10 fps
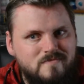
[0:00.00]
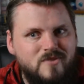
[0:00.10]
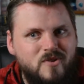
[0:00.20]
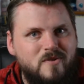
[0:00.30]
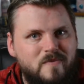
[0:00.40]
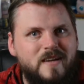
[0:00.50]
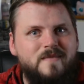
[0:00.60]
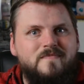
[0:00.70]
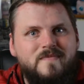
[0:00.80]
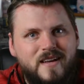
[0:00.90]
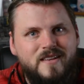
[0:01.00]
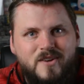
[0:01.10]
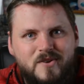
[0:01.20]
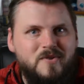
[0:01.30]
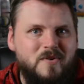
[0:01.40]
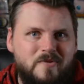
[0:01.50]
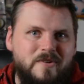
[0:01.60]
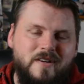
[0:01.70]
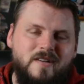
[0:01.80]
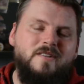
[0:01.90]
Google Meet, it's a Google
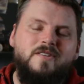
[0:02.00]
product,